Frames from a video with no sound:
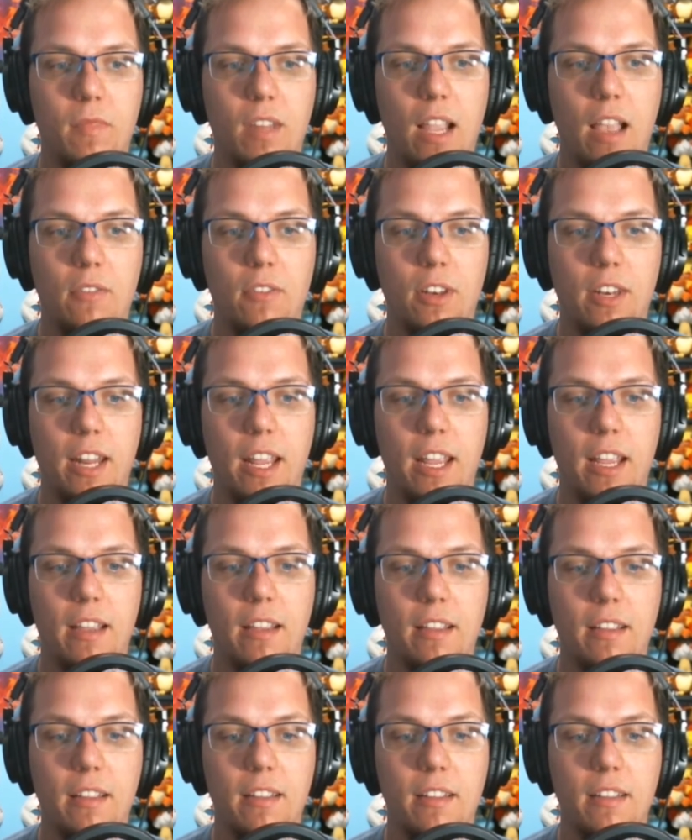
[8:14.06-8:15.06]
have to
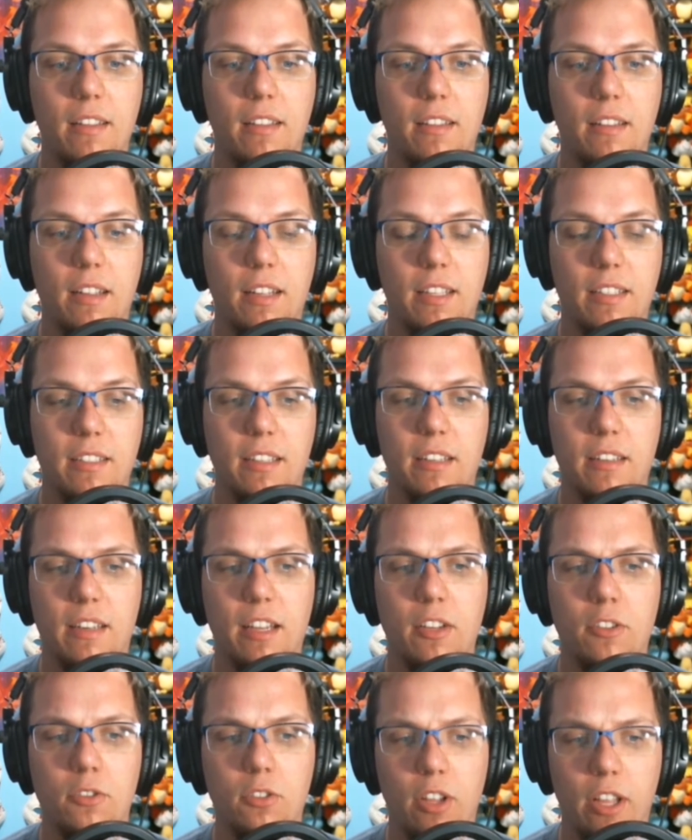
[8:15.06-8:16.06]
take, like I said,
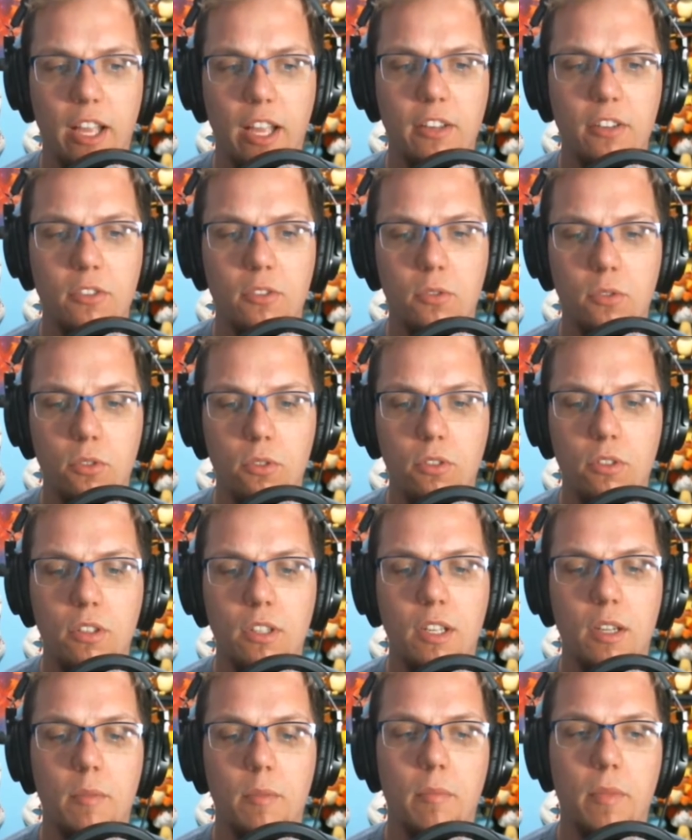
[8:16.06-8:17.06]
take Juliet to
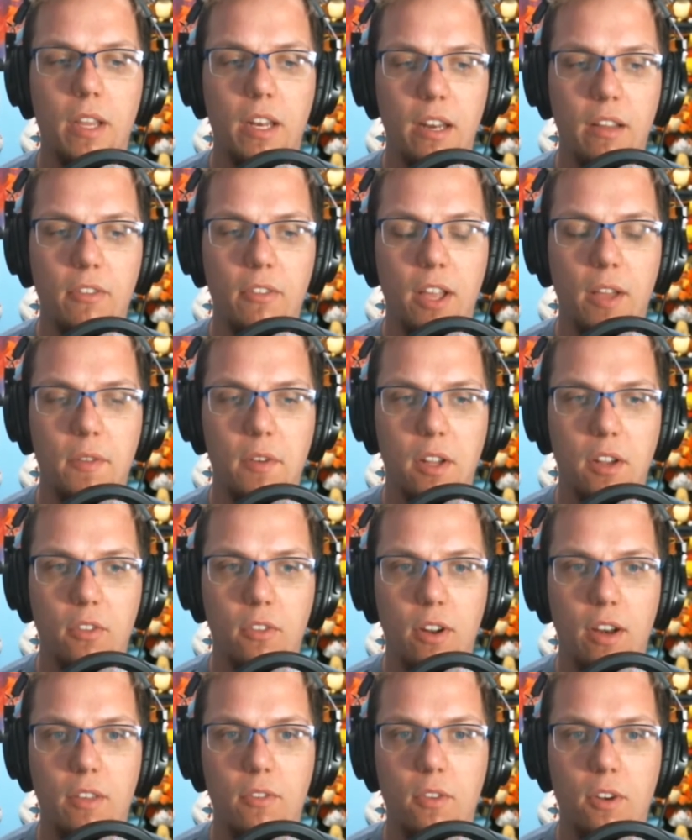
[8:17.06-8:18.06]
school. Me and Eva have to get
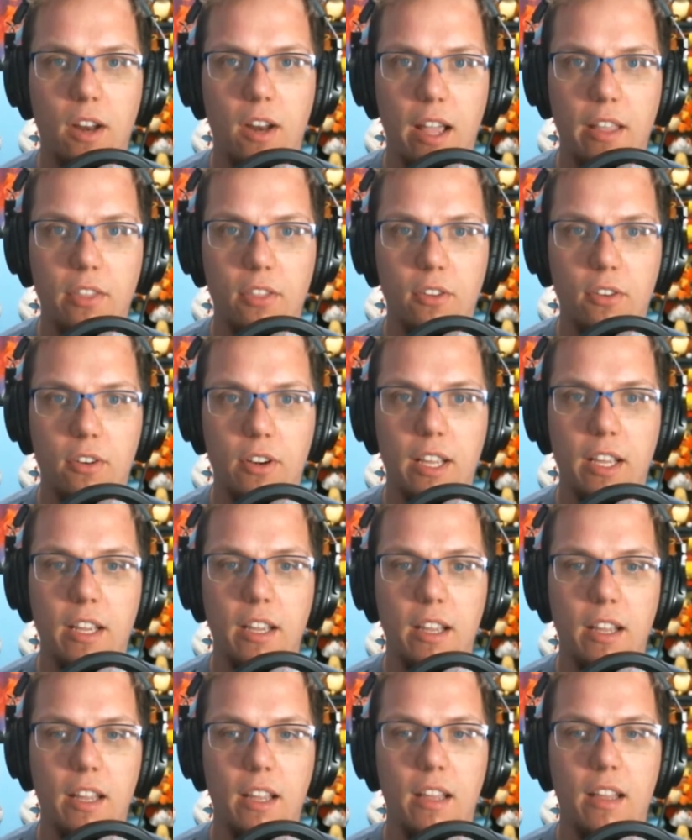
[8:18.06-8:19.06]
ready for 9.30
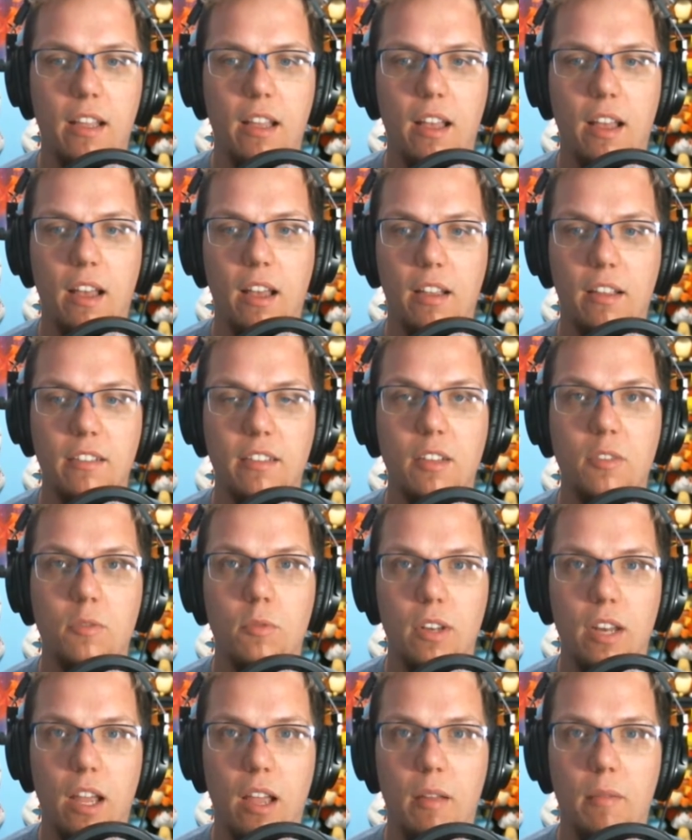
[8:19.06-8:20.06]
because uh, that's
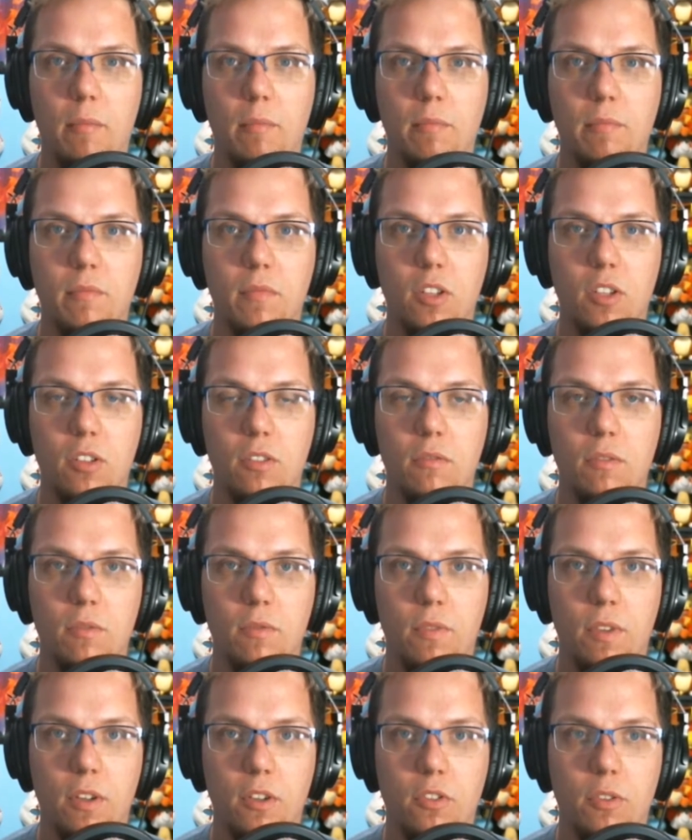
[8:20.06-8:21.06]
what time the
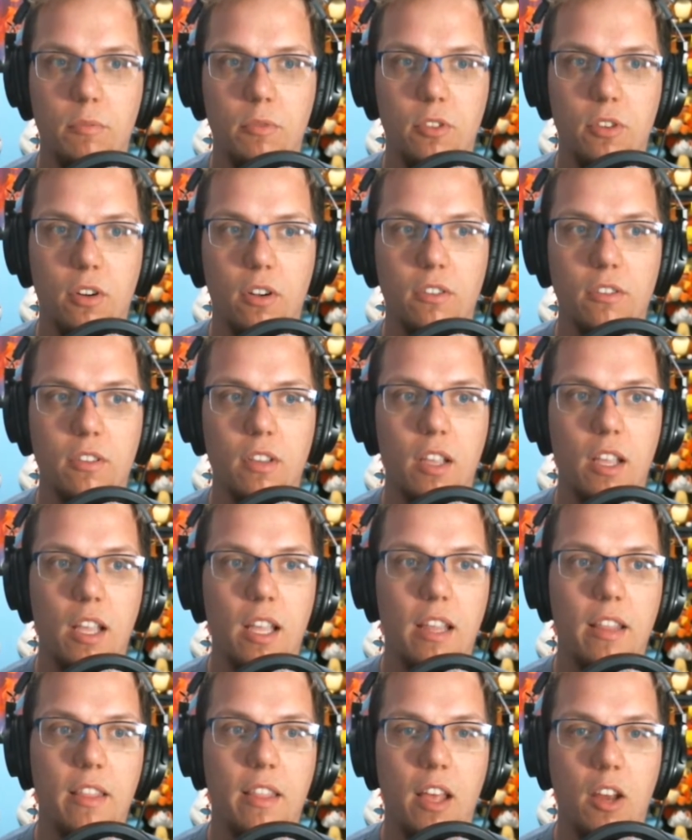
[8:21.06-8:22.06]
field trip starts.
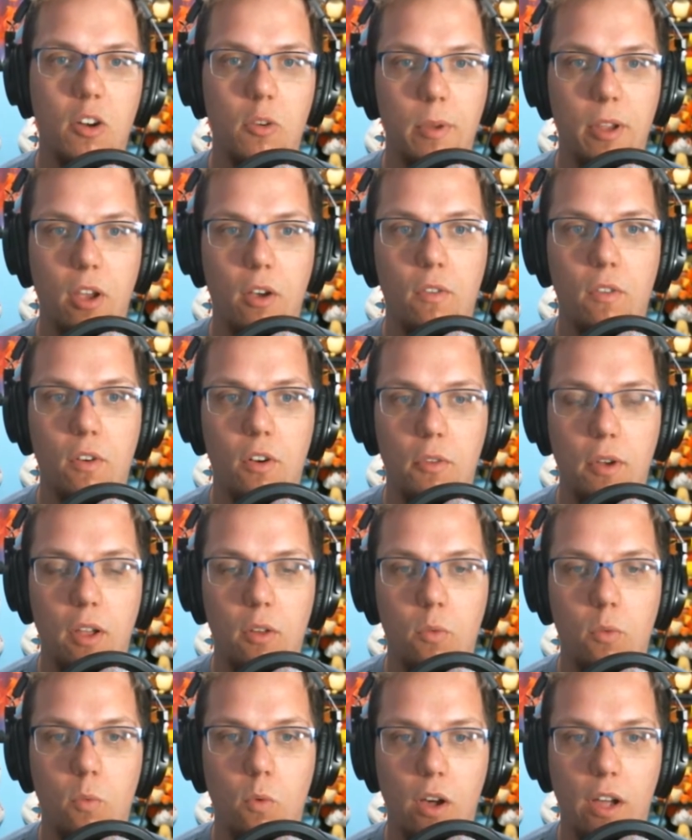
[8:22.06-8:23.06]
That'll be over
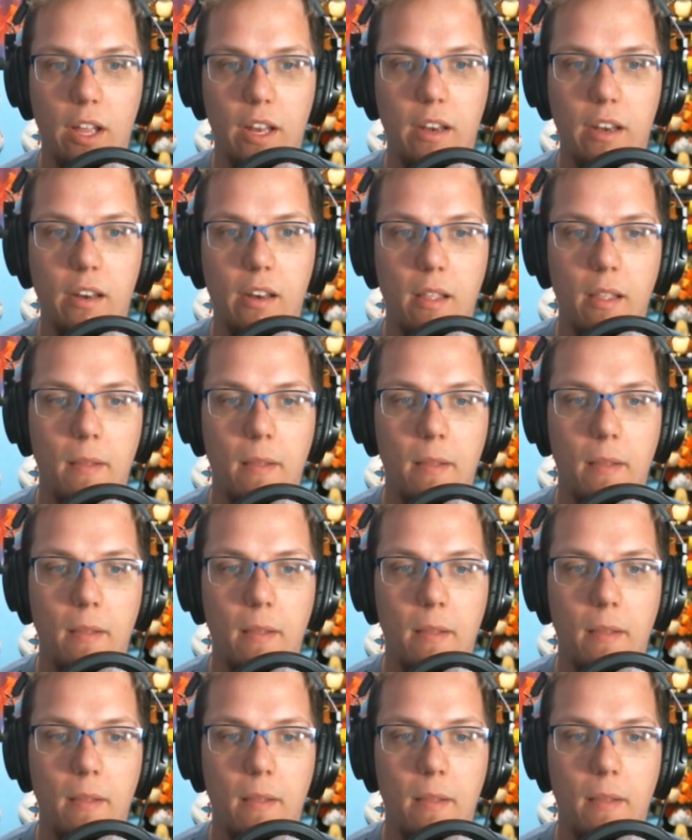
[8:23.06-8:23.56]
around 1.